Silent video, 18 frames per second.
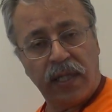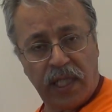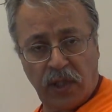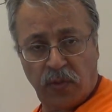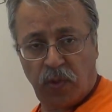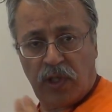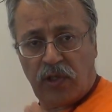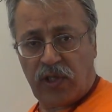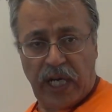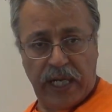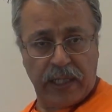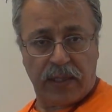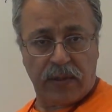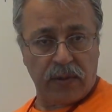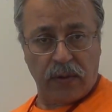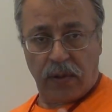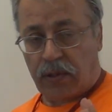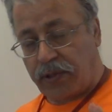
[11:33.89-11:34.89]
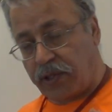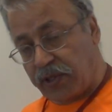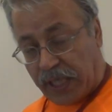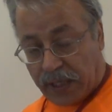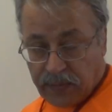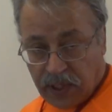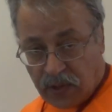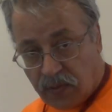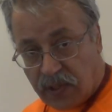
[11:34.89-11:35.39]
it will write. All the
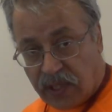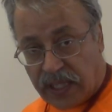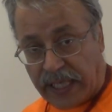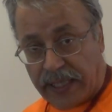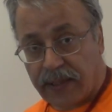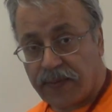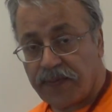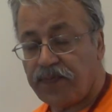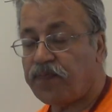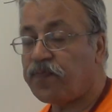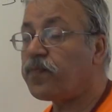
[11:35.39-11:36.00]
time it will write.